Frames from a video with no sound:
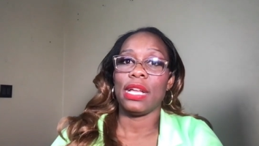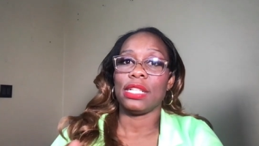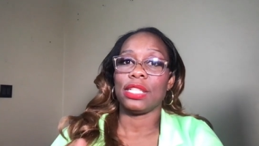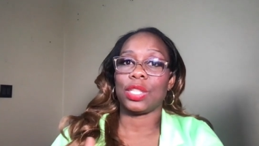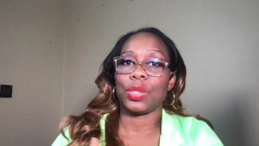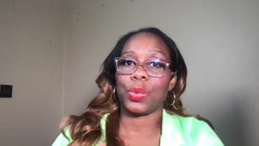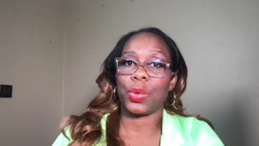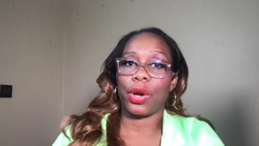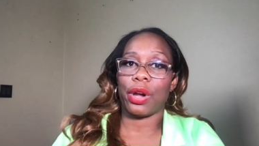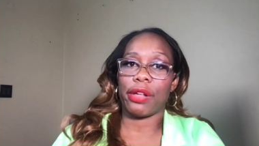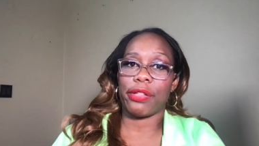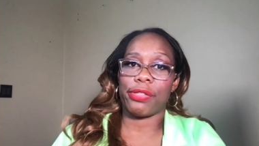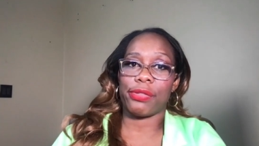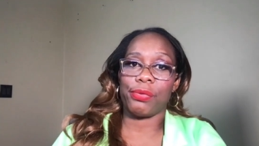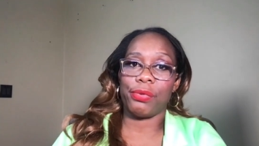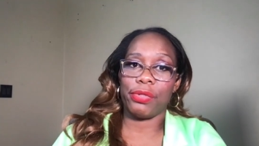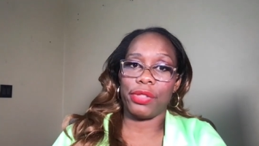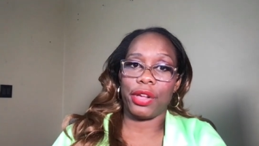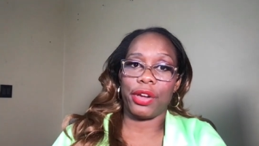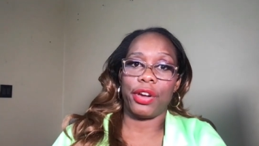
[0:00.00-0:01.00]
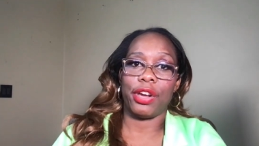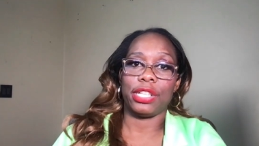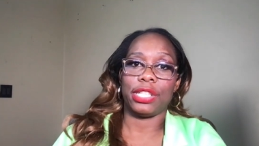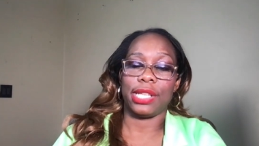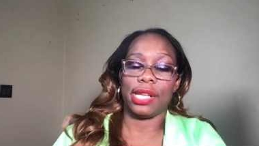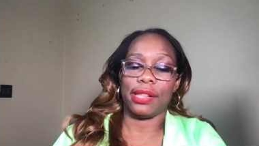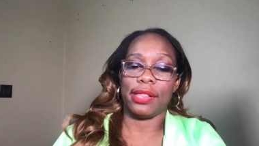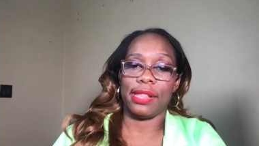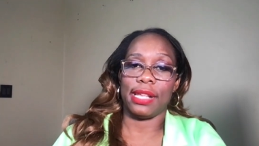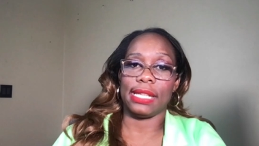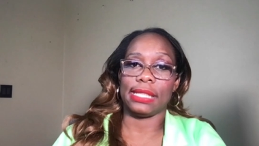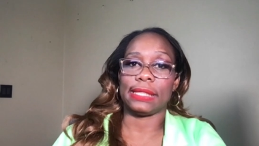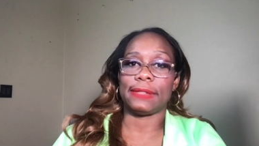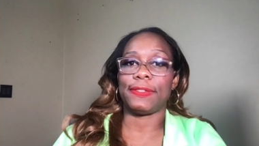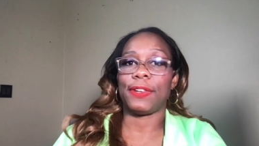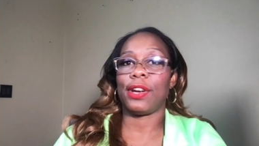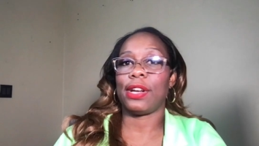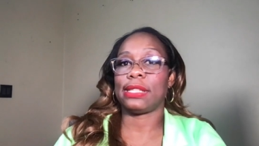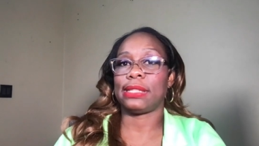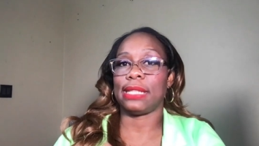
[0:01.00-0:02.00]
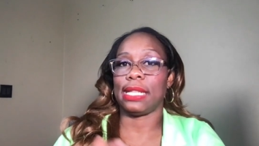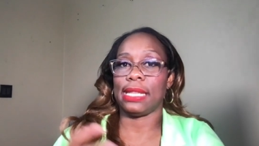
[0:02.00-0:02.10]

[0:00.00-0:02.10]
to work through the urgent things first,